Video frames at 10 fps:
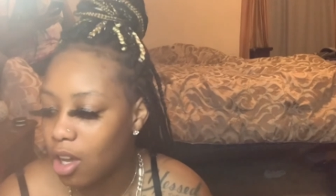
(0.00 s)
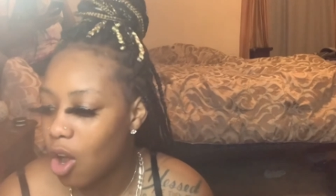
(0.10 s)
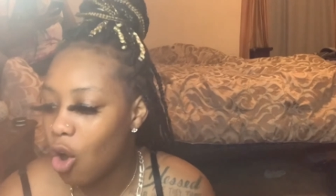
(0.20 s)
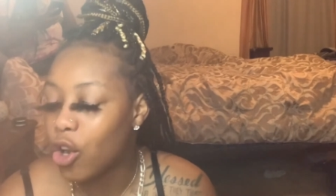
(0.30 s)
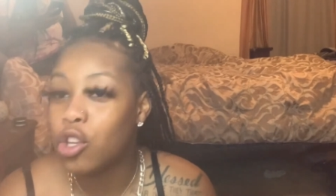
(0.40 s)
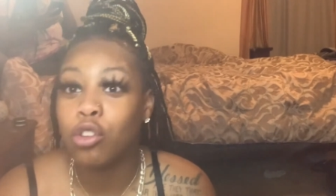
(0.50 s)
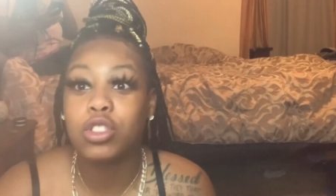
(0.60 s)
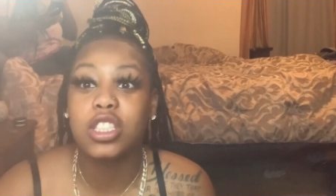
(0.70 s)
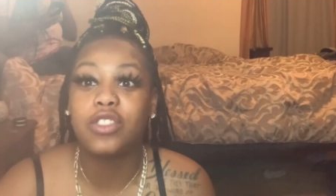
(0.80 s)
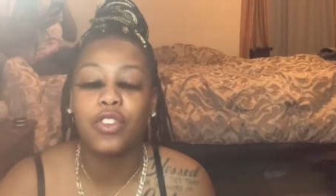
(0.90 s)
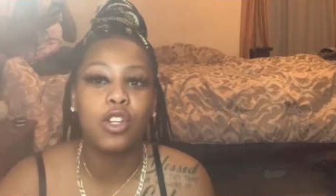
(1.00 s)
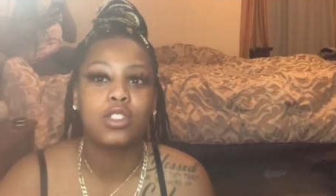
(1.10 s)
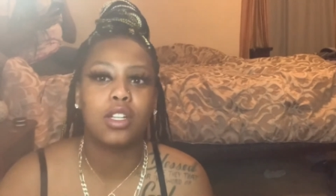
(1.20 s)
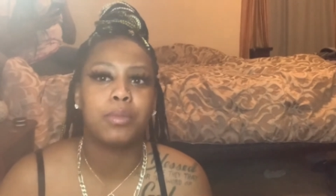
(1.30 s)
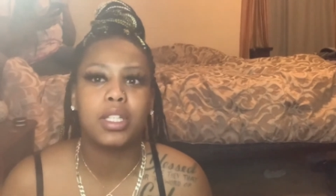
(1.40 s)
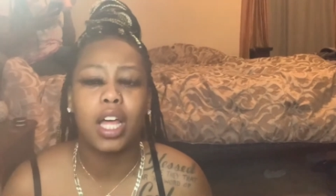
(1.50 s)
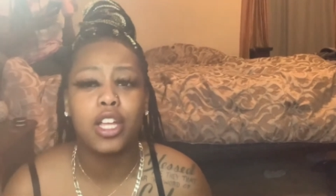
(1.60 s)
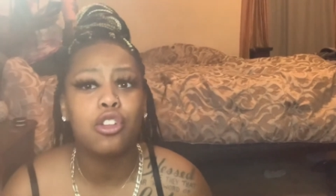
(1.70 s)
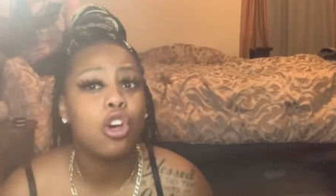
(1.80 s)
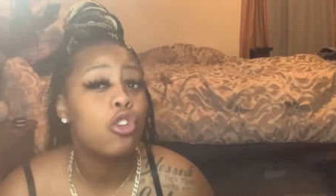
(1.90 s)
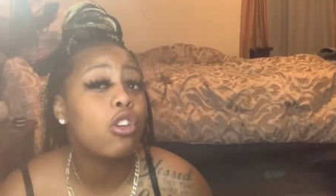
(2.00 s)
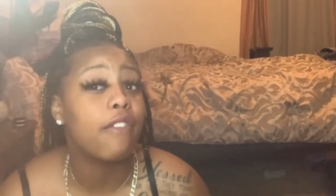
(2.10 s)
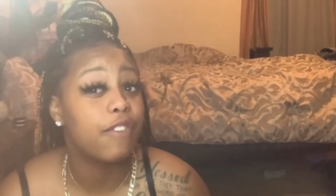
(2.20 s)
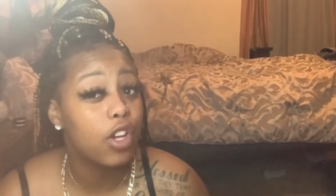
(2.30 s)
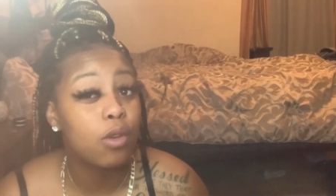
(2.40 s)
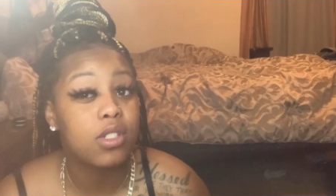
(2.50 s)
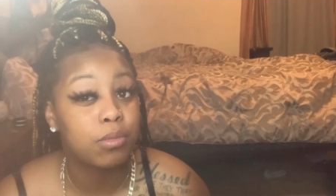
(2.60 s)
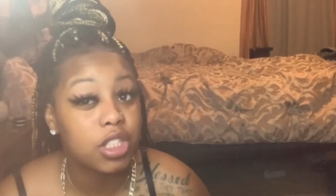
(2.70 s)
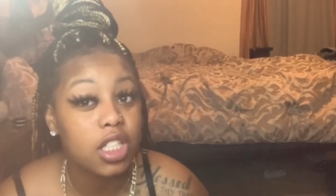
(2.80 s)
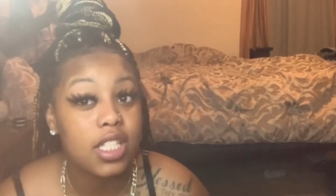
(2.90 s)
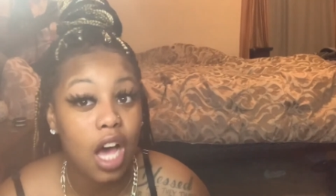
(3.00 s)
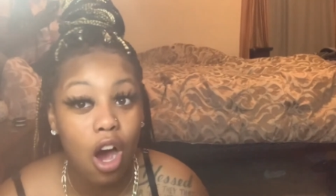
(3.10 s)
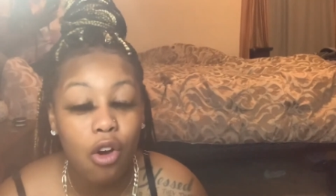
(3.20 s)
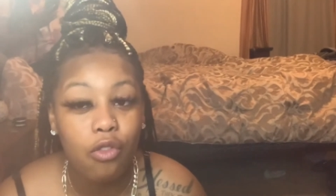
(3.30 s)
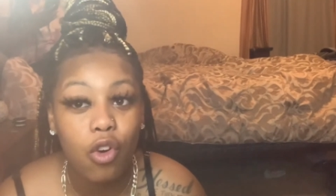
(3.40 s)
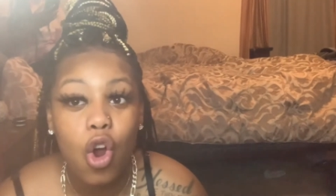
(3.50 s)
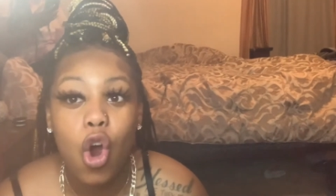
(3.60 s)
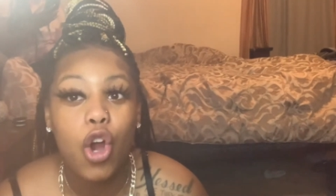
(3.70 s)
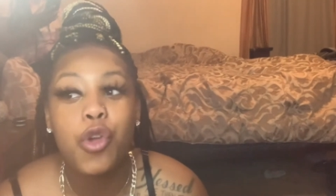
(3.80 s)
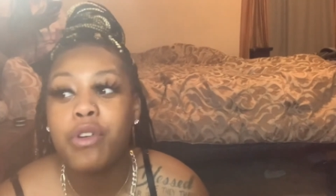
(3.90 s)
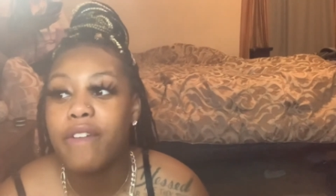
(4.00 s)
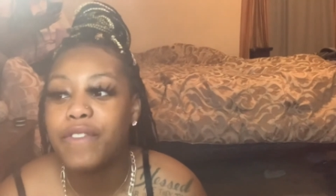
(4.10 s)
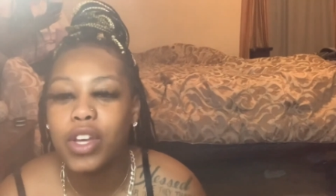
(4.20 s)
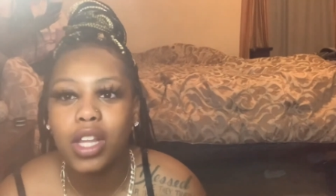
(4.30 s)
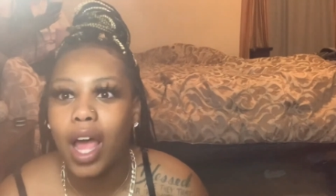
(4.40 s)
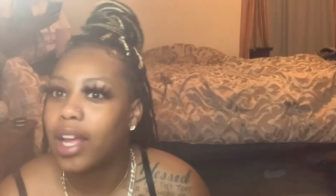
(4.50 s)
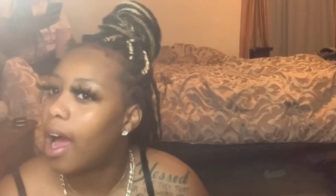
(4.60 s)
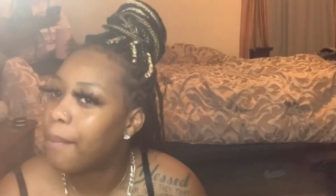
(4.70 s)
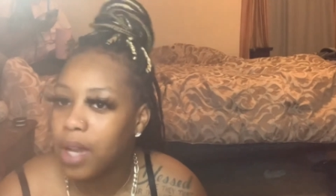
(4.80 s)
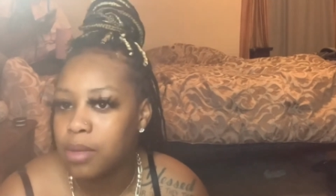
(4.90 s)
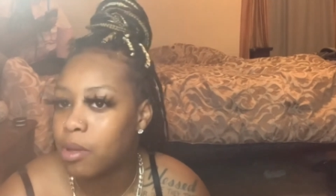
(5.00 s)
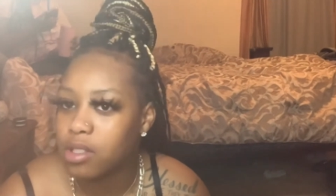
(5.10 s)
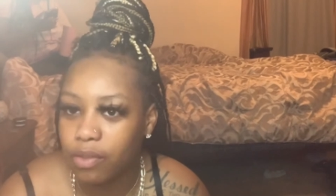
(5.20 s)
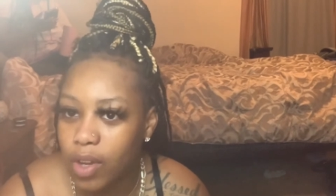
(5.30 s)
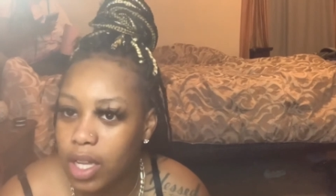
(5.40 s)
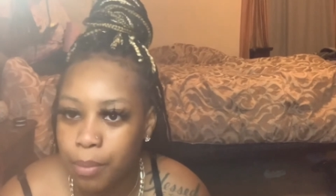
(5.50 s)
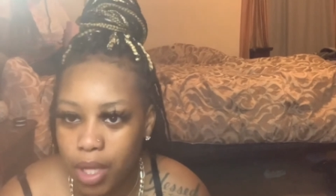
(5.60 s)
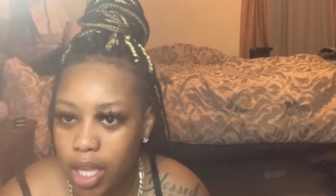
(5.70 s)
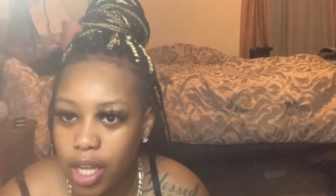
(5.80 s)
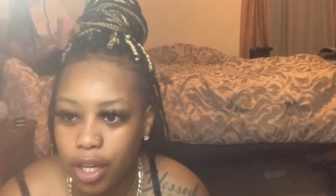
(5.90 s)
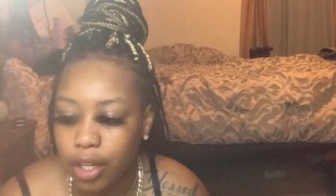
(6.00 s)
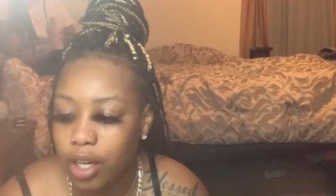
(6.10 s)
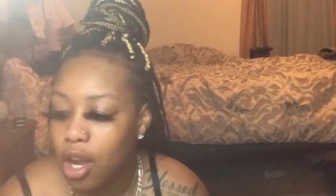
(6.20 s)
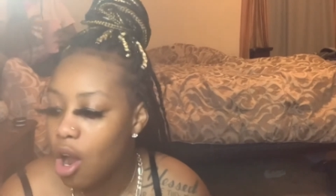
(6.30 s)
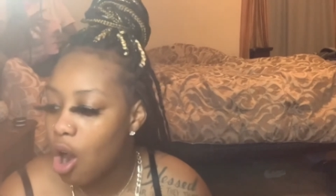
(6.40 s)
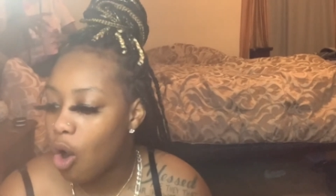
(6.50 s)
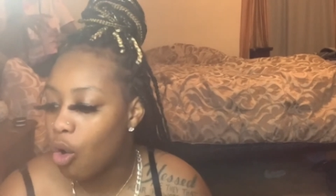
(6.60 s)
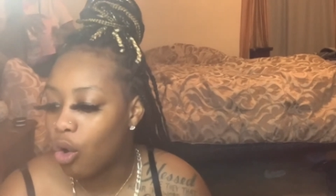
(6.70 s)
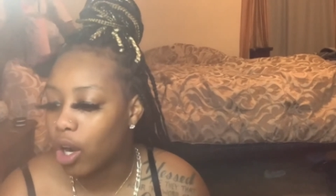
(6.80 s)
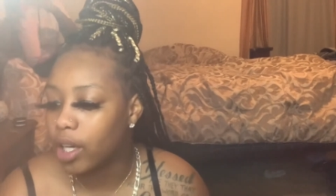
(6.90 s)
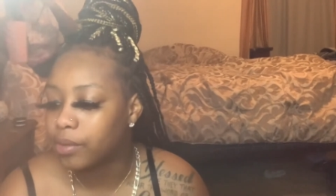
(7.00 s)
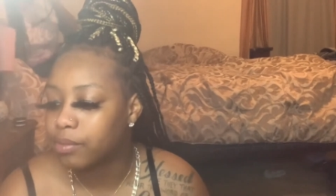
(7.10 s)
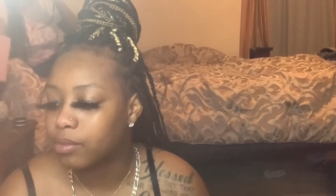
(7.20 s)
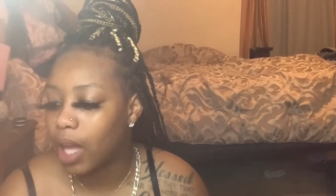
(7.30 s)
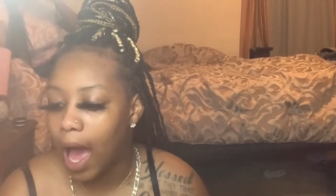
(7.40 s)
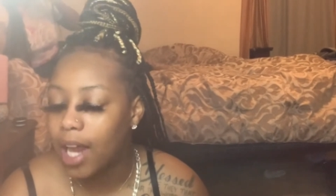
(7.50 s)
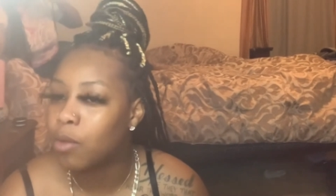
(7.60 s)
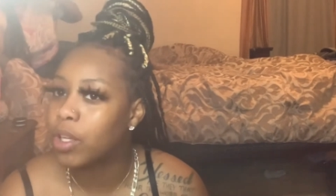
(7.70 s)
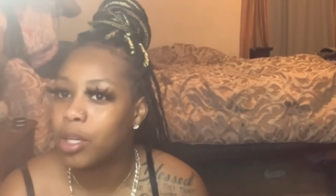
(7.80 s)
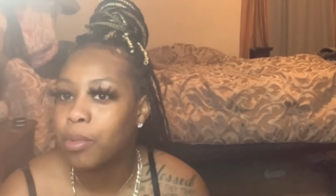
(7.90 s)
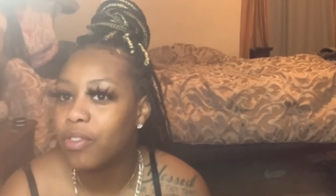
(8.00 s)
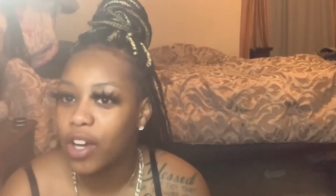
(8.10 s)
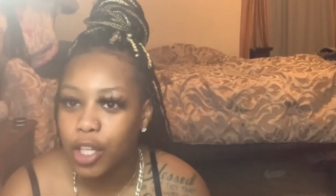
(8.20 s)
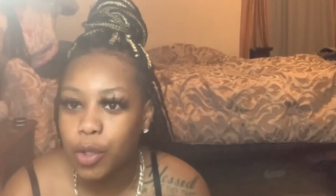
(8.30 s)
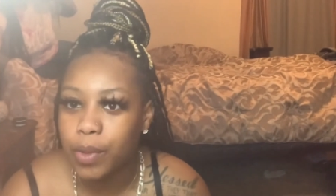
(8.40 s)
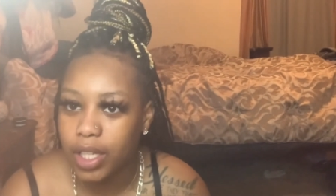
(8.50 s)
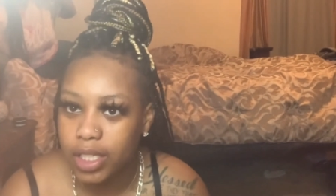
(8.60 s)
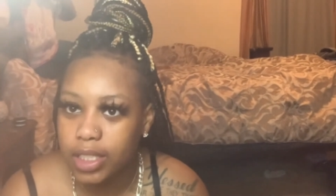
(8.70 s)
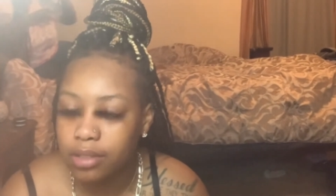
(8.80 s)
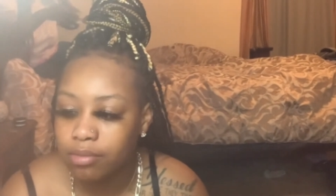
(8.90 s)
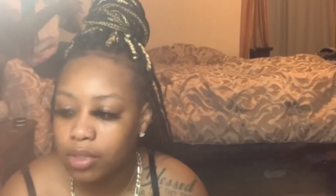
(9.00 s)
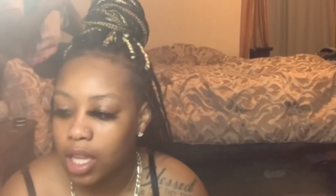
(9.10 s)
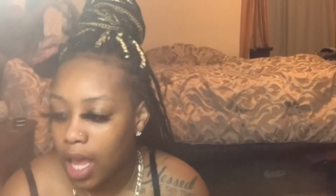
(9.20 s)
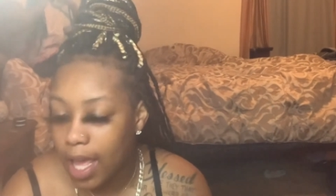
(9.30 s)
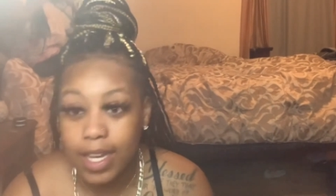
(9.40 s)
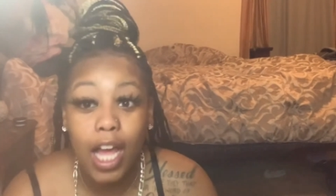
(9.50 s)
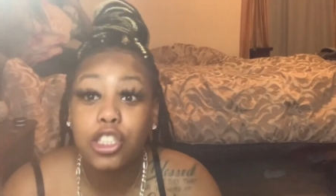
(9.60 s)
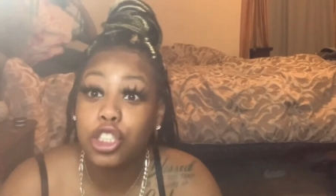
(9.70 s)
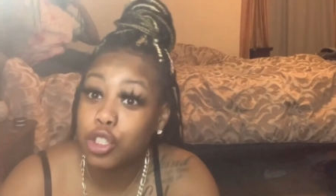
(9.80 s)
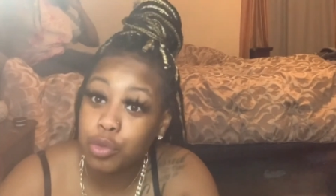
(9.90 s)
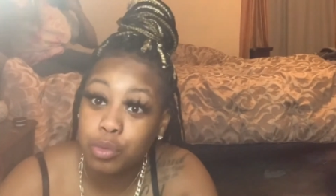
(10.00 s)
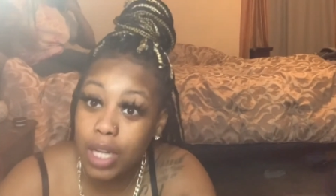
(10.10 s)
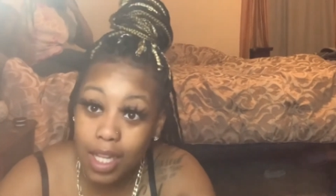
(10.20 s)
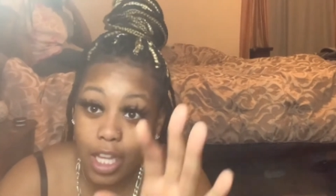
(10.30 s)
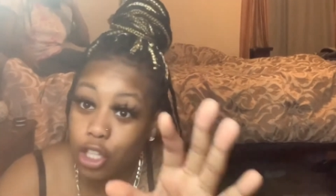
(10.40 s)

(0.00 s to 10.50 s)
Or you don't just feel something like, you know, you can feel some shit is off. Or you can feel like, I'm not supposed to fucking be here. Or I don't need to be fucking doing this. Not you, not like